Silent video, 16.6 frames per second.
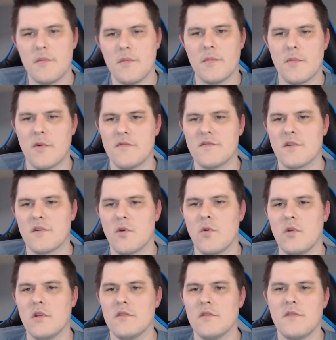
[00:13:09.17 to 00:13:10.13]
with a
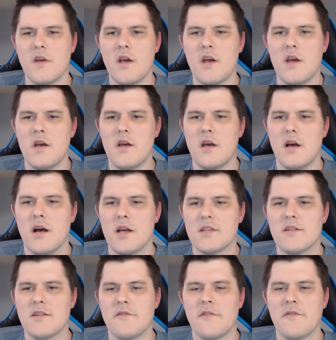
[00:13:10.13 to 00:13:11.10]
goal of
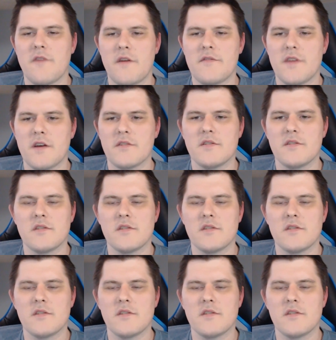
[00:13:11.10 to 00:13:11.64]
75,000.